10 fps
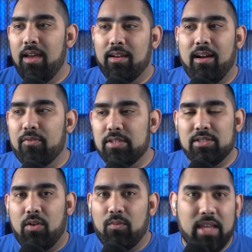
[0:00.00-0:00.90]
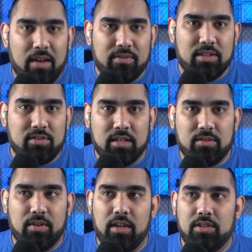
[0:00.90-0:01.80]
Conferences don't really have a centralized
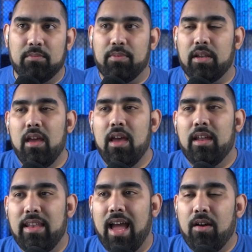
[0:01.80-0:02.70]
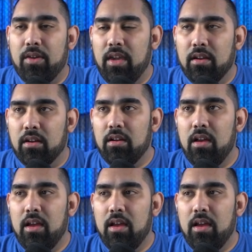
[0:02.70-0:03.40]
location. But now here,